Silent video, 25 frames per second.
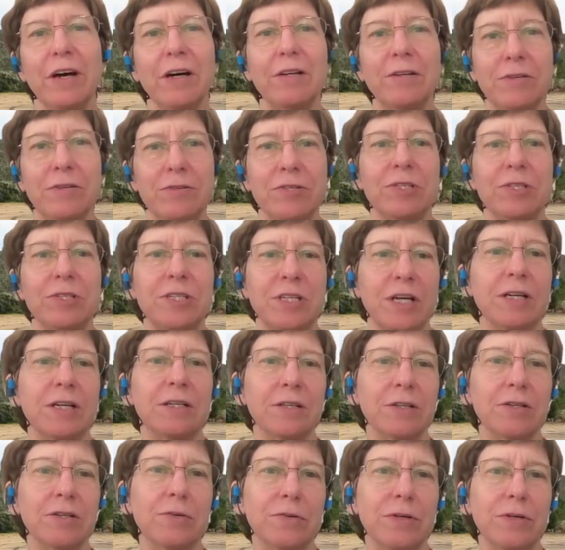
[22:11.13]

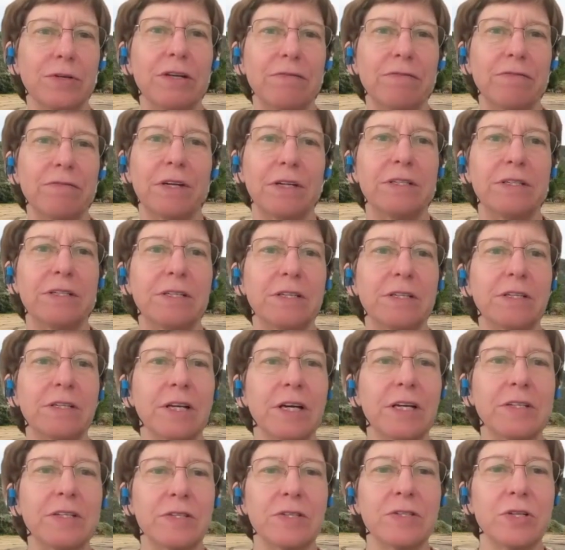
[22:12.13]
understand grief until
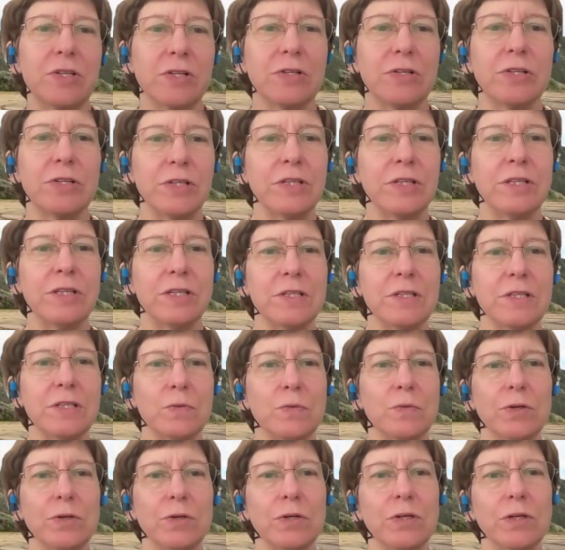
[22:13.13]
I started this
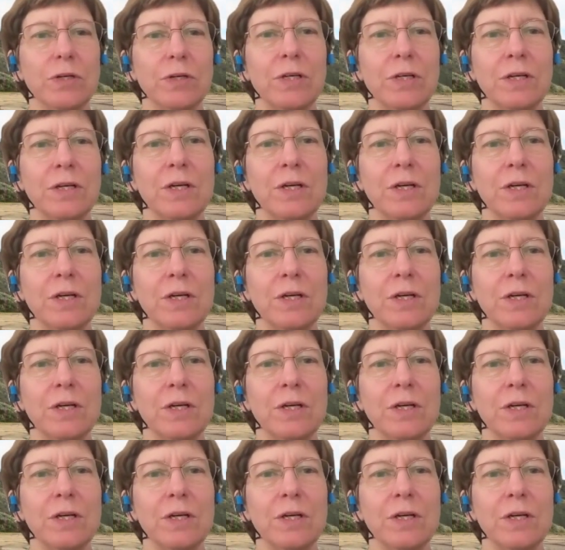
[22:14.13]
work.